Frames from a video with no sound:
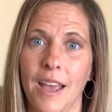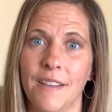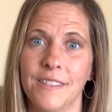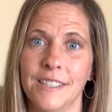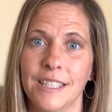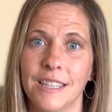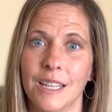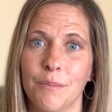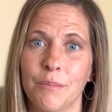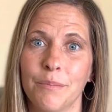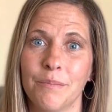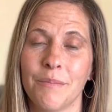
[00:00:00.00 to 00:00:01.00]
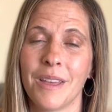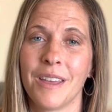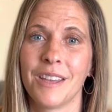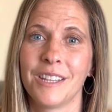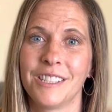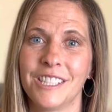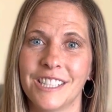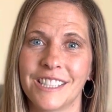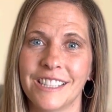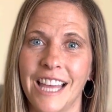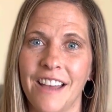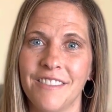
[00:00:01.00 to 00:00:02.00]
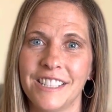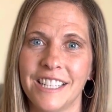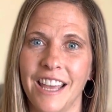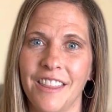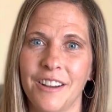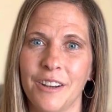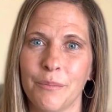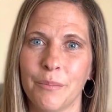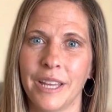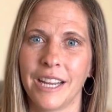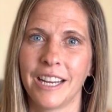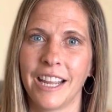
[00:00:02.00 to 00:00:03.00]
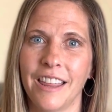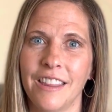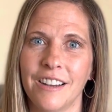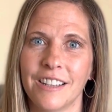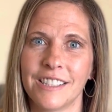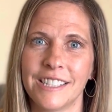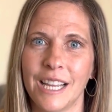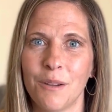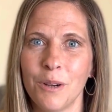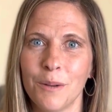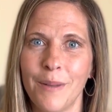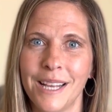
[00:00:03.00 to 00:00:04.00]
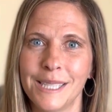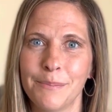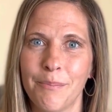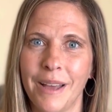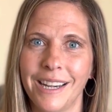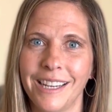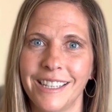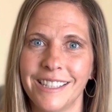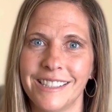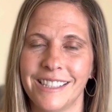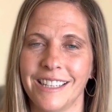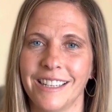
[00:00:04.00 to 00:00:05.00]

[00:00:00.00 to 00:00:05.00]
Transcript: I've seen them just laugh together and play together and say we're best buddies,